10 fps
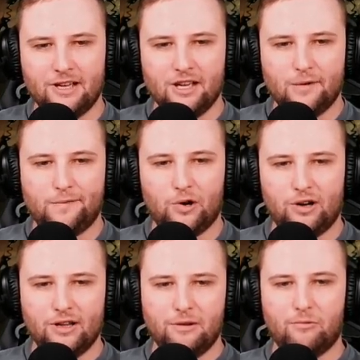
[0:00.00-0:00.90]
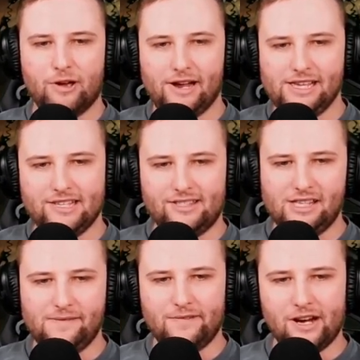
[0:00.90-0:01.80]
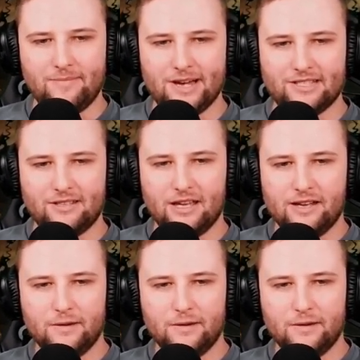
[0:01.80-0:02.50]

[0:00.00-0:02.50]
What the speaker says: for what is the very best